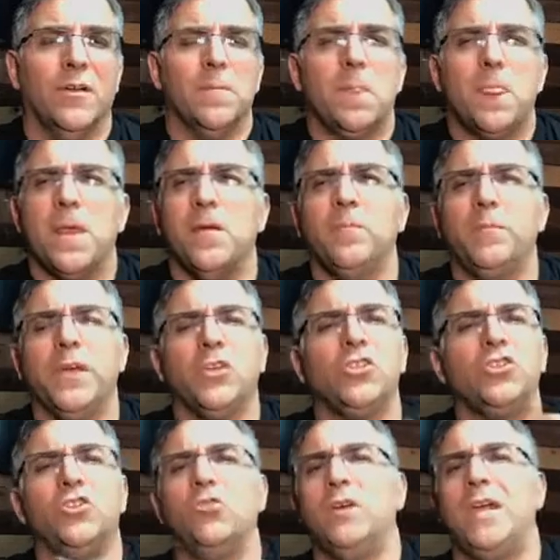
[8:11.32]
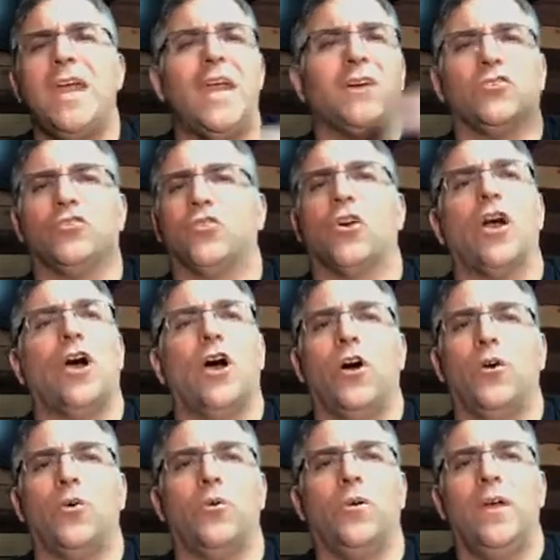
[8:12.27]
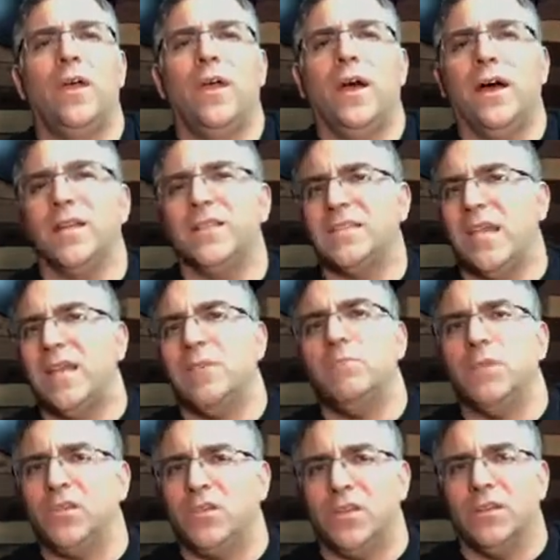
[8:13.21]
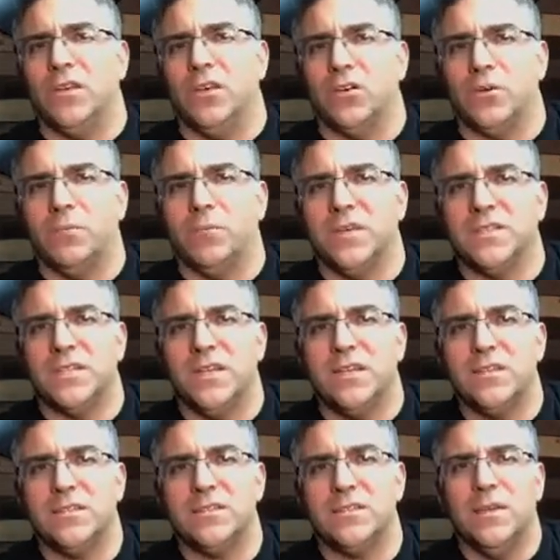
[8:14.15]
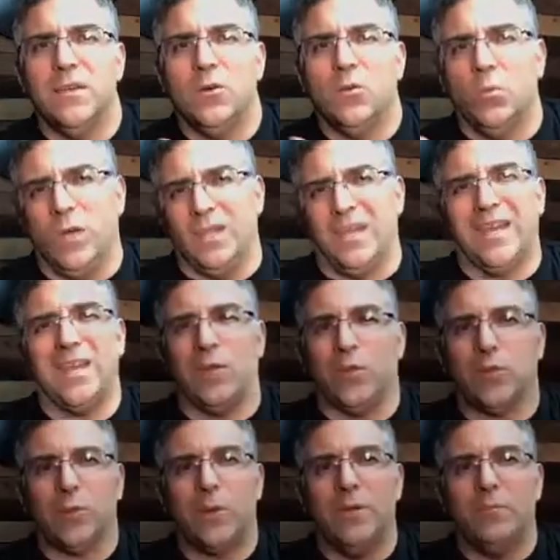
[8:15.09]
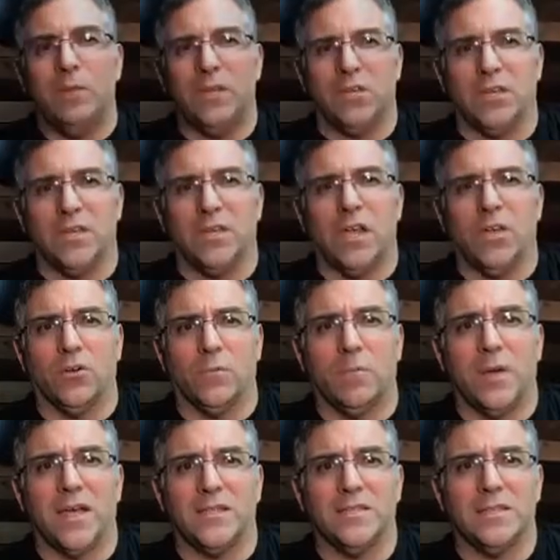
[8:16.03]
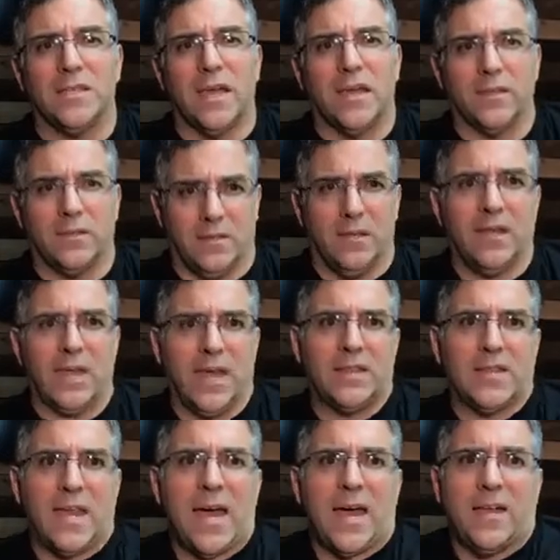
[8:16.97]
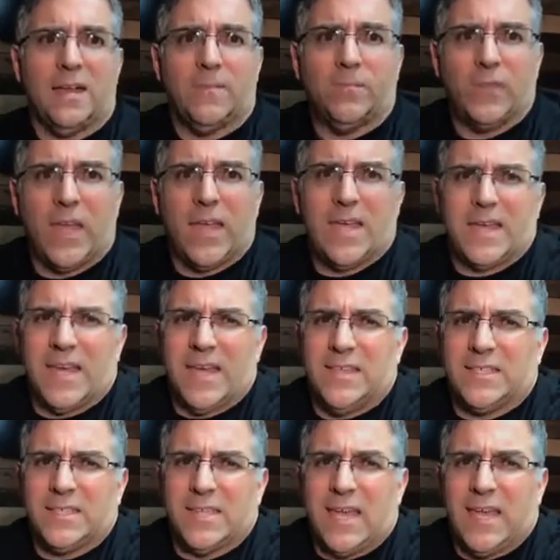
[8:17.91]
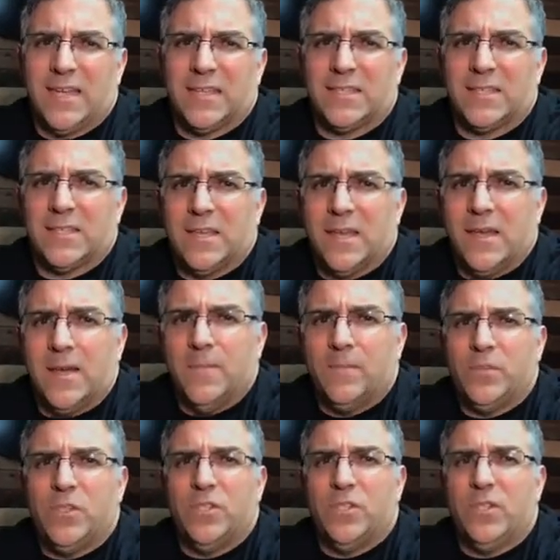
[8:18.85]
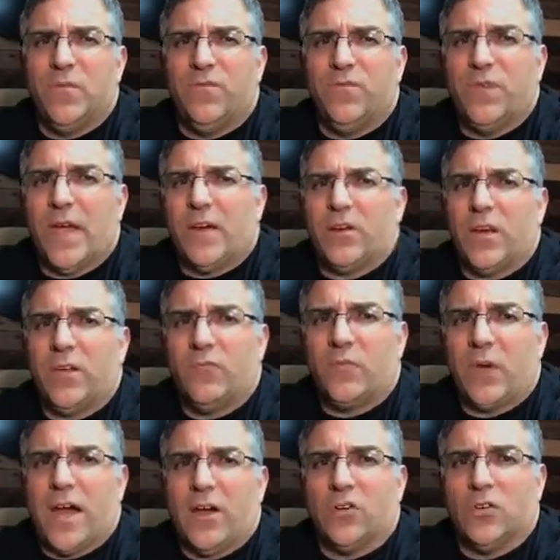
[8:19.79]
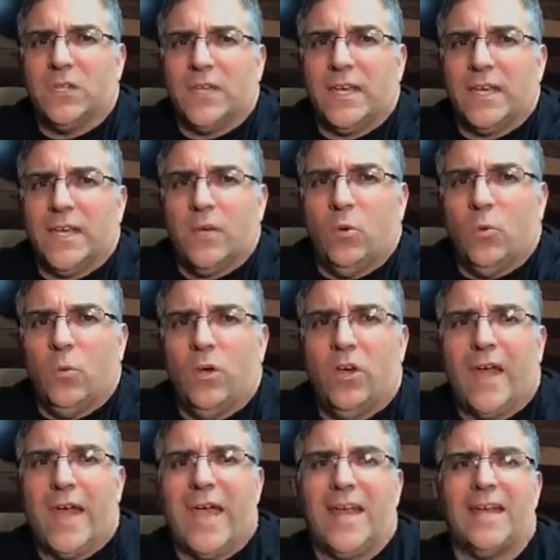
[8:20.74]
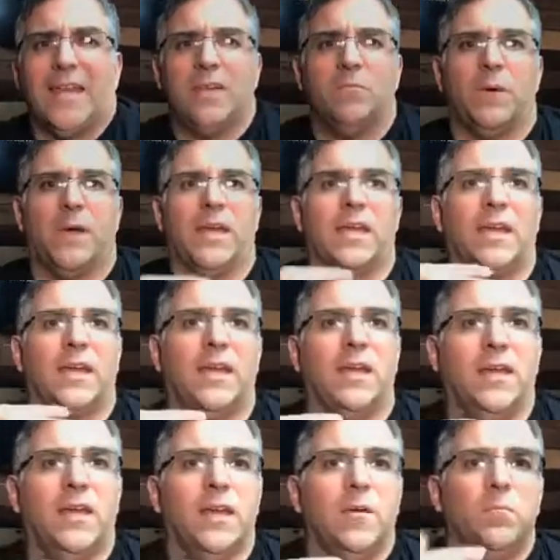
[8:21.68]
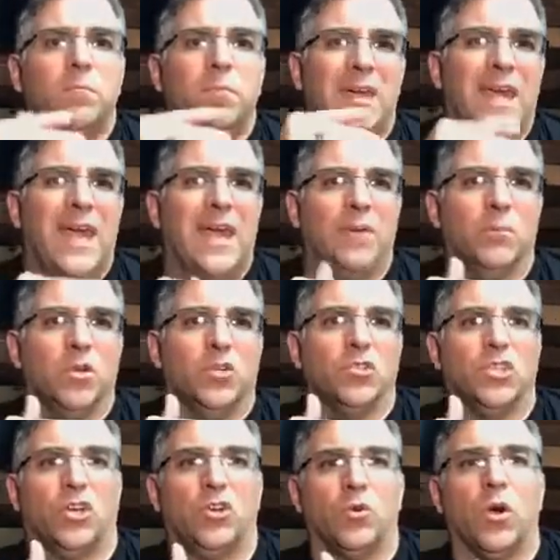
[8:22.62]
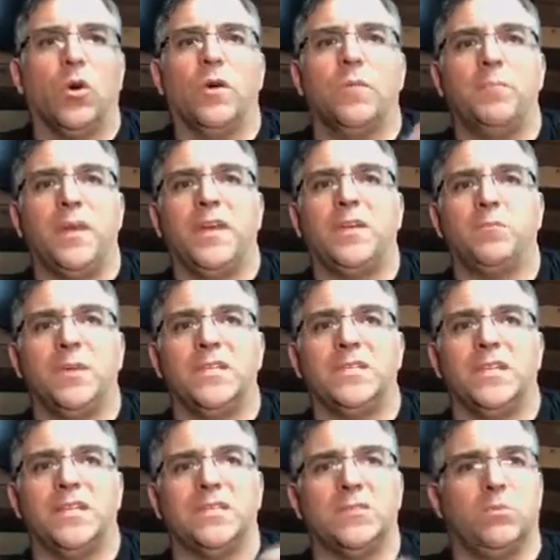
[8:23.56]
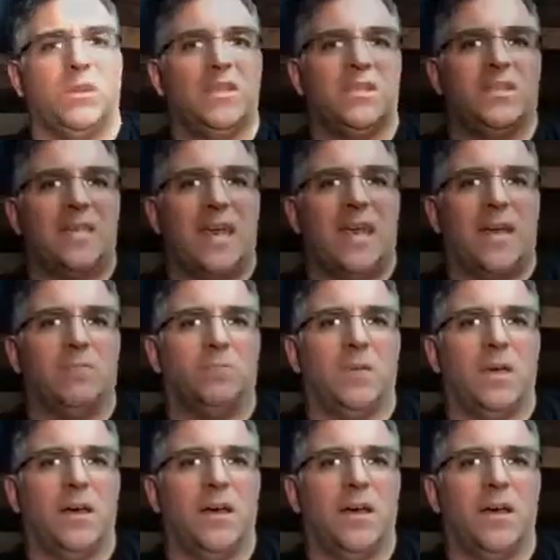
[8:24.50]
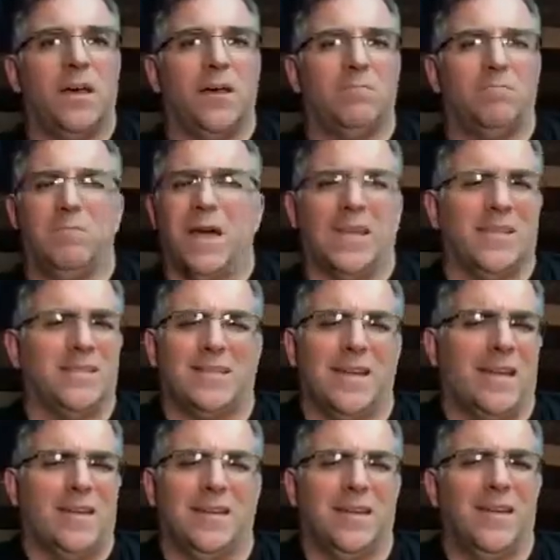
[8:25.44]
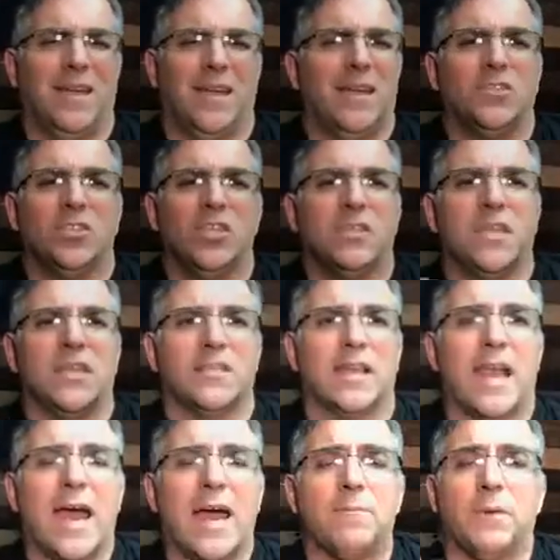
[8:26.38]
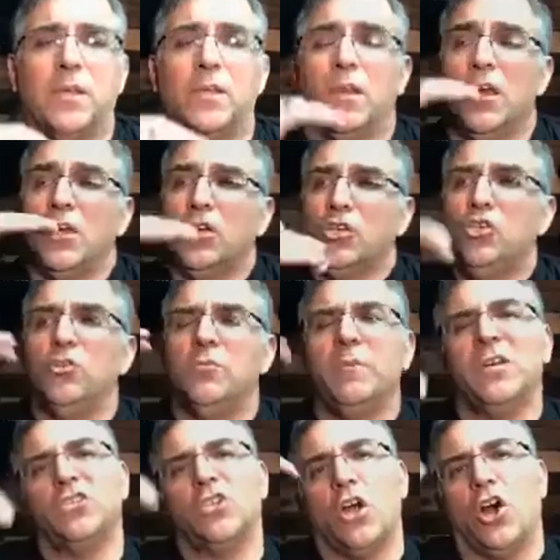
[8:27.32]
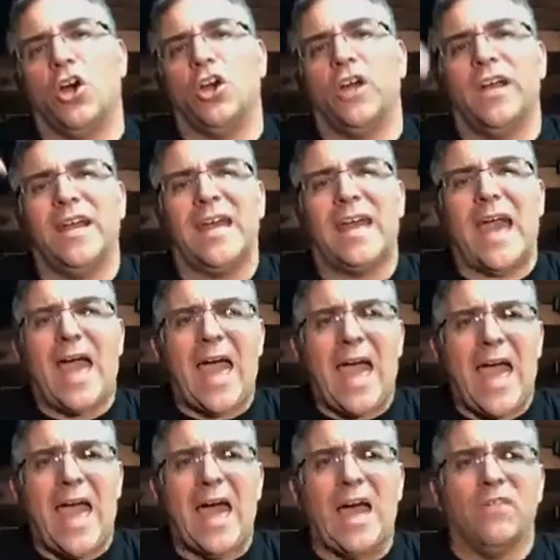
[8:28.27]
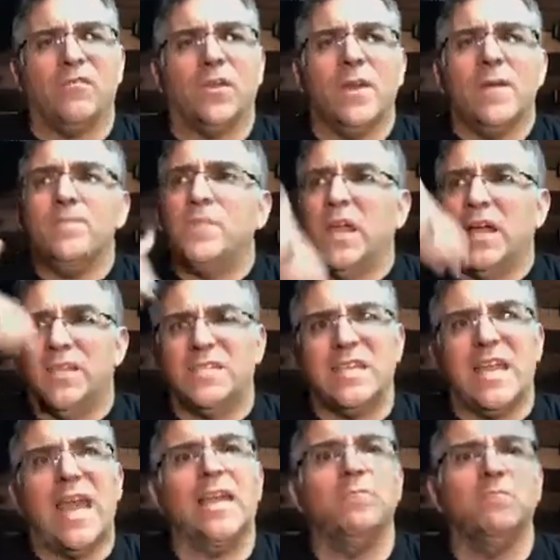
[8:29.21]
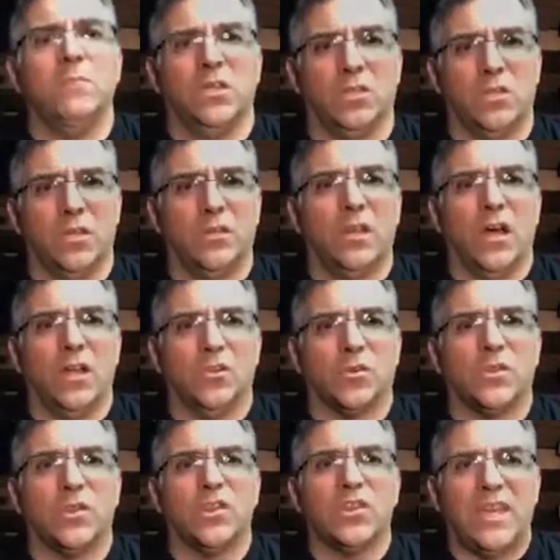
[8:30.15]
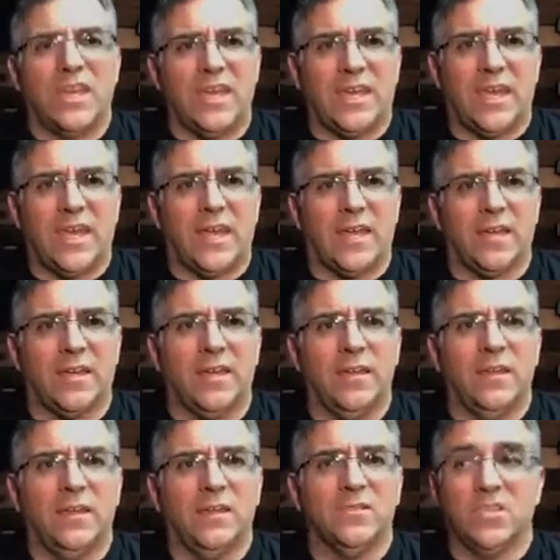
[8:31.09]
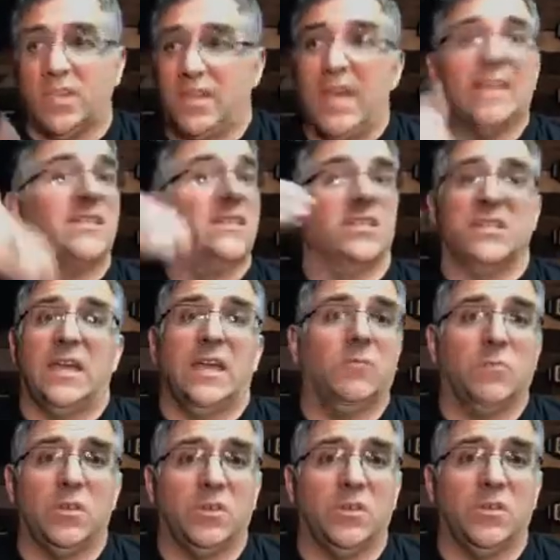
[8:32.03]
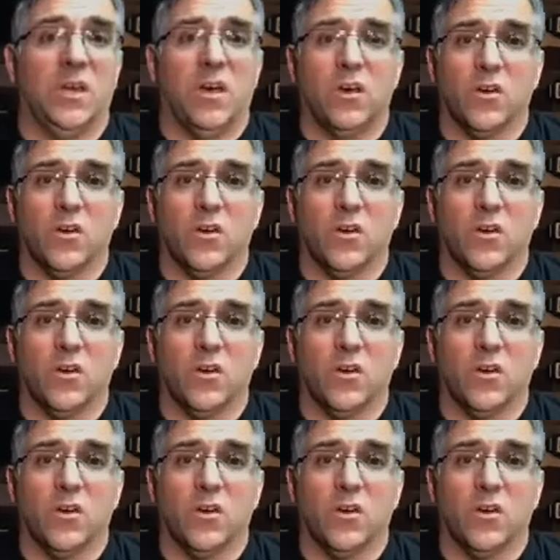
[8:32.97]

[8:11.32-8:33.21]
Because you can't grow a $10 million business with like a $3 million mindset. You get that? Like it's very rarely will anybody be able to grow a big business with the same mindset. It just doesn't happen. You must already have a $10 million thinking to get to $10 million.